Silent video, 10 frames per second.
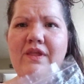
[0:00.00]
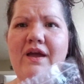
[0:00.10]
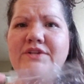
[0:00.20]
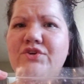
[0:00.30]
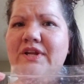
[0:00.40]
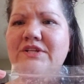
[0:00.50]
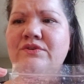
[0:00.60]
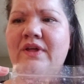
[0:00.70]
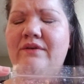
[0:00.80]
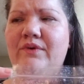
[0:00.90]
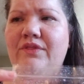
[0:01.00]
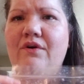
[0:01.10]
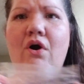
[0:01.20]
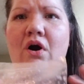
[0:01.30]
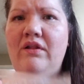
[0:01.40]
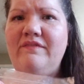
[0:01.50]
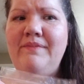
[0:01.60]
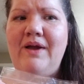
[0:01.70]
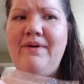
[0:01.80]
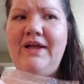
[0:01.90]
I try to do that with all of
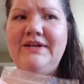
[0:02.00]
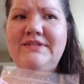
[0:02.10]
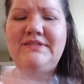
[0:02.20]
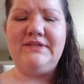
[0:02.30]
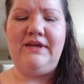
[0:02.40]
my wax.